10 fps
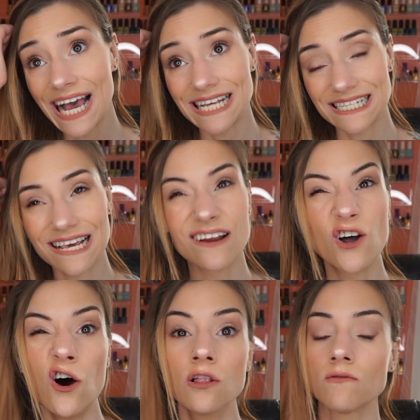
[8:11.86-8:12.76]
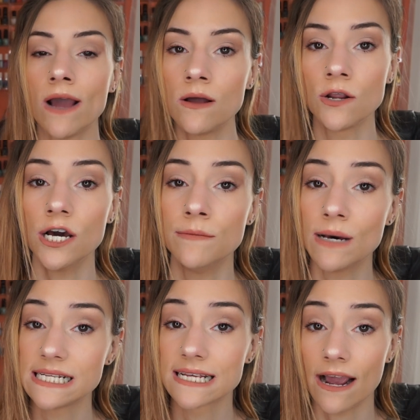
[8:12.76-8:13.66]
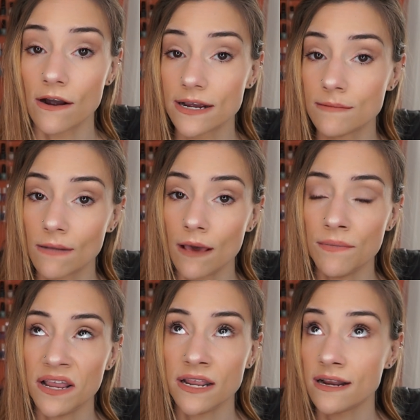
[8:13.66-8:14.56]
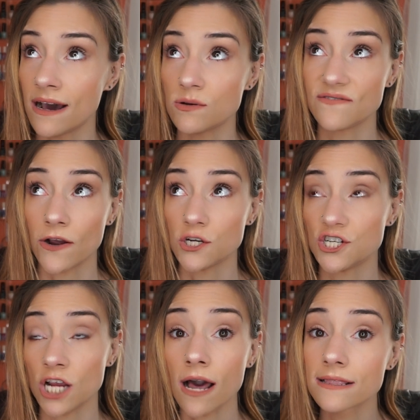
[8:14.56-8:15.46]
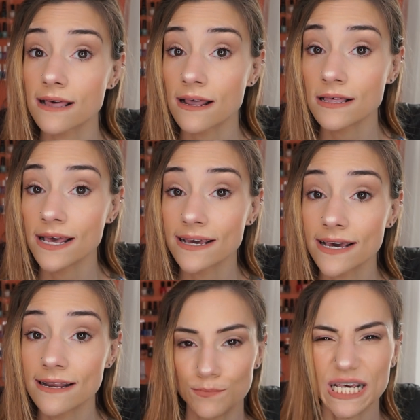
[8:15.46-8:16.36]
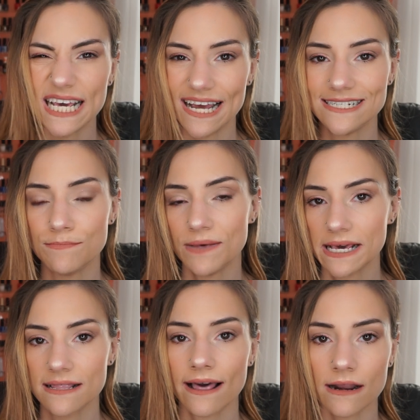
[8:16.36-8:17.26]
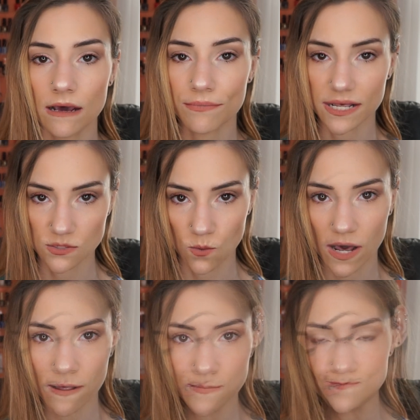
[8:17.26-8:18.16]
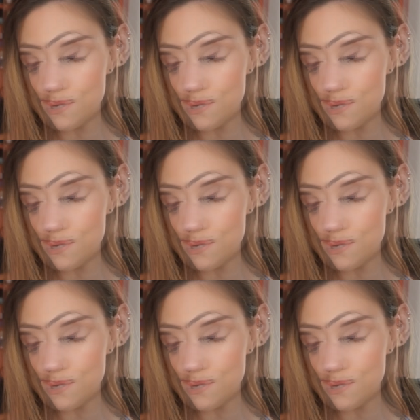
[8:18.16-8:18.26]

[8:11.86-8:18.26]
It's like an all-around good mascara in my opinion. I was very shocked that I like it, but yeah, I did pick that up as well.